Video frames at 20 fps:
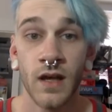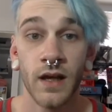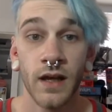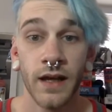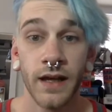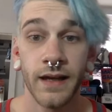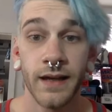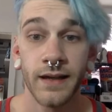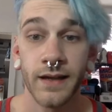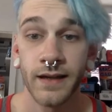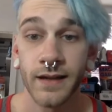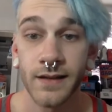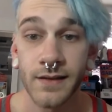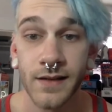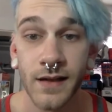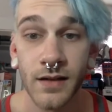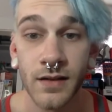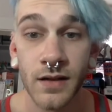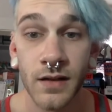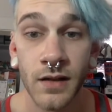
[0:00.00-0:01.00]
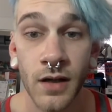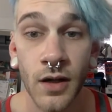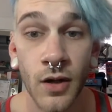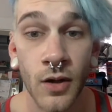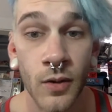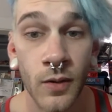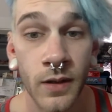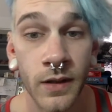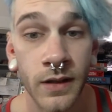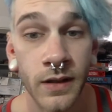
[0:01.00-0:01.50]
Hey guys, how's it
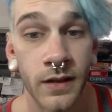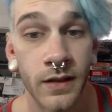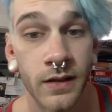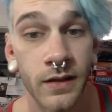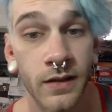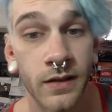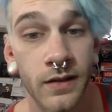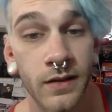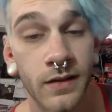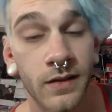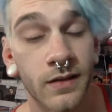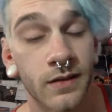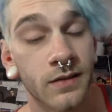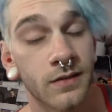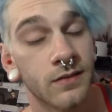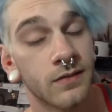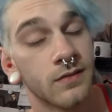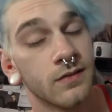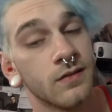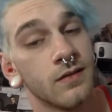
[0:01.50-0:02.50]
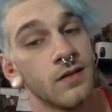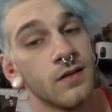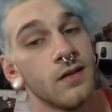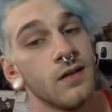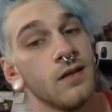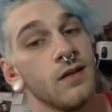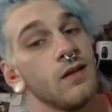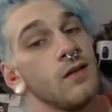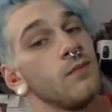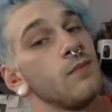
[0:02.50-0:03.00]
going?
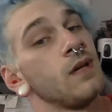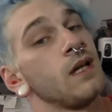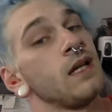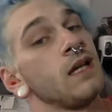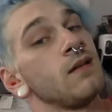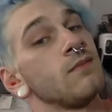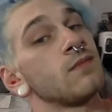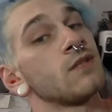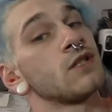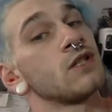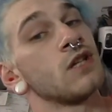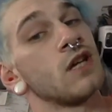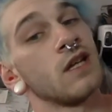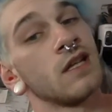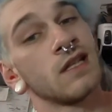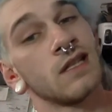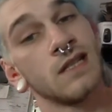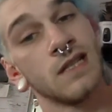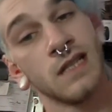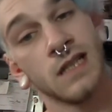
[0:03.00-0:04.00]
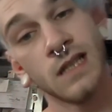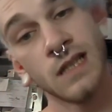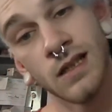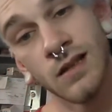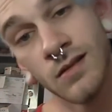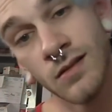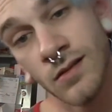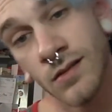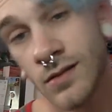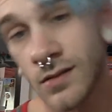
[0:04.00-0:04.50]
My name's
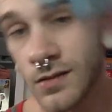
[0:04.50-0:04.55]
Justin.